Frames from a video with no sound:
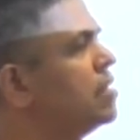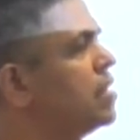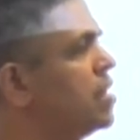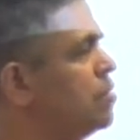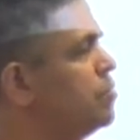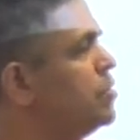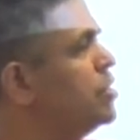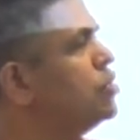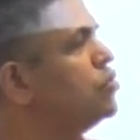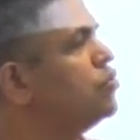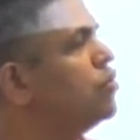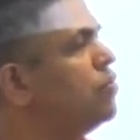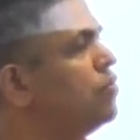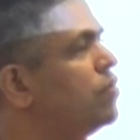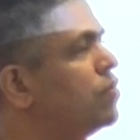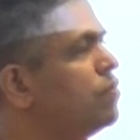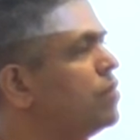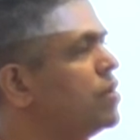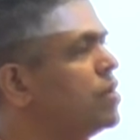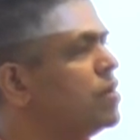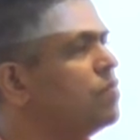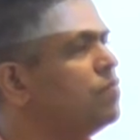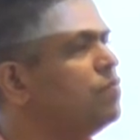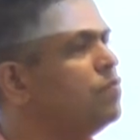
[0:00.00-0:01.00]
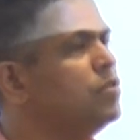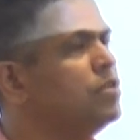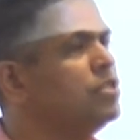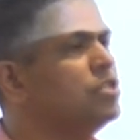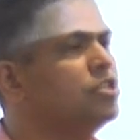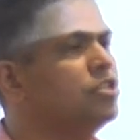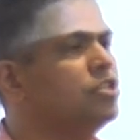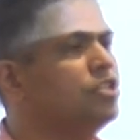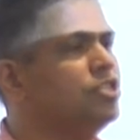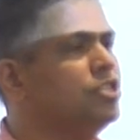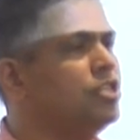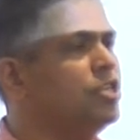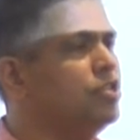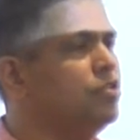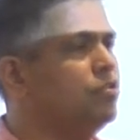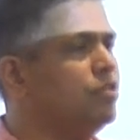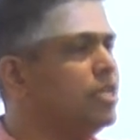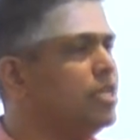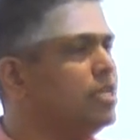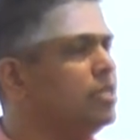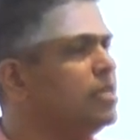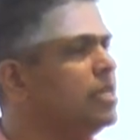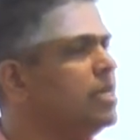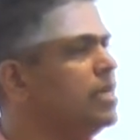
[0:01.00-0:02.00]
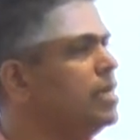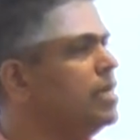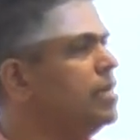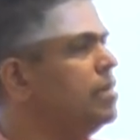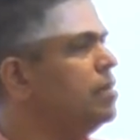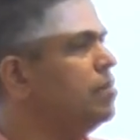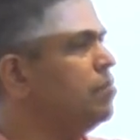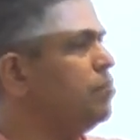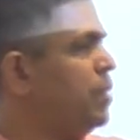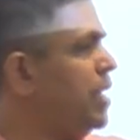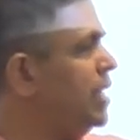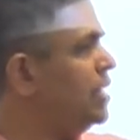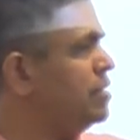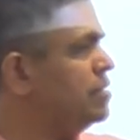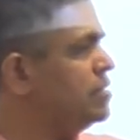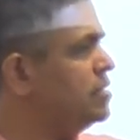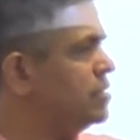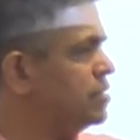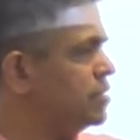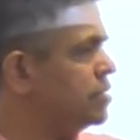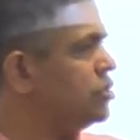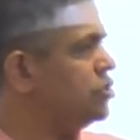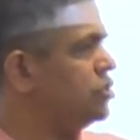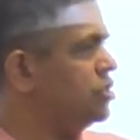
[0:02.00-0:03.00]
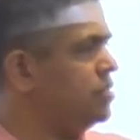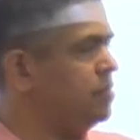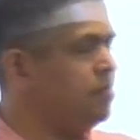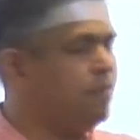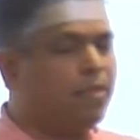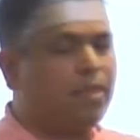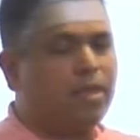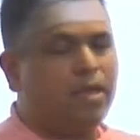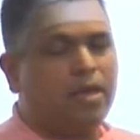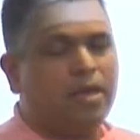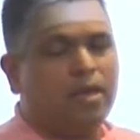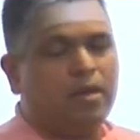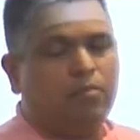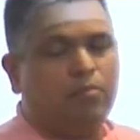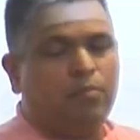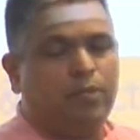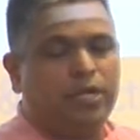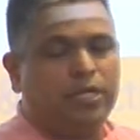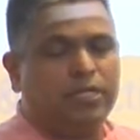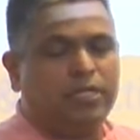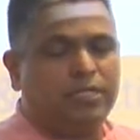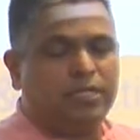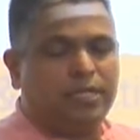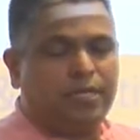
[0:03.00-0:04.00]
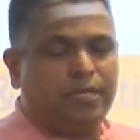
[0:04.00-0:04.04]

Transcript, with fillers: come into our wonderful discussion during the panel discussion. But